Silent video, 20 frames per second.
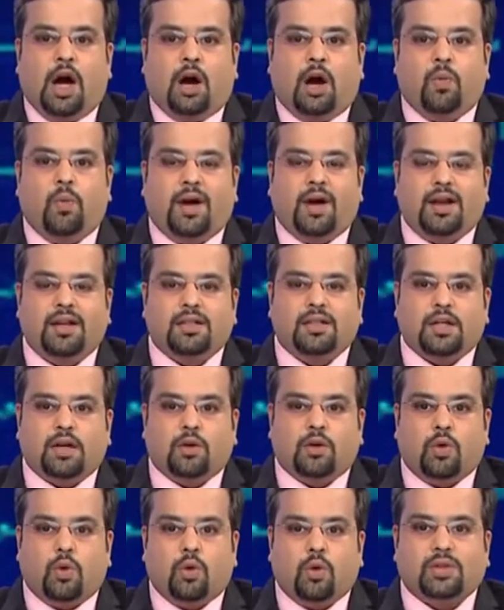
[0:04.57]
uh, wherein the
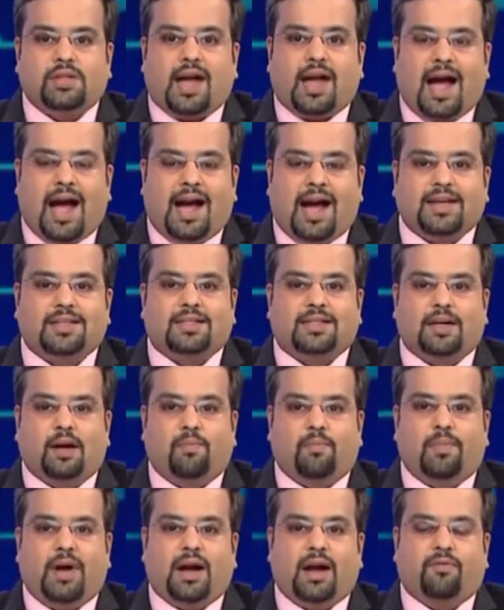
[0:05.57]
growth has
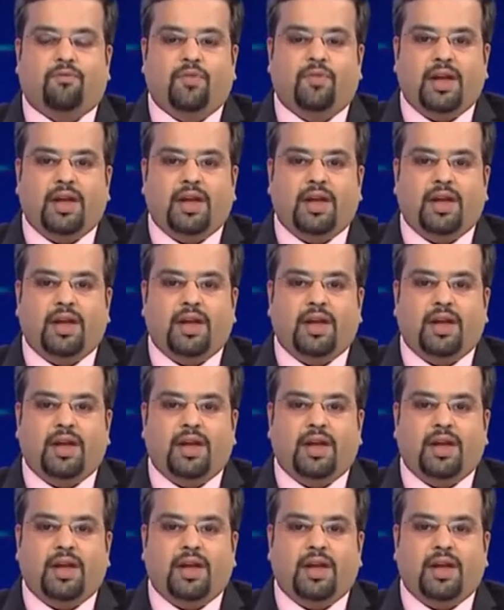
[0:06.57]
come back.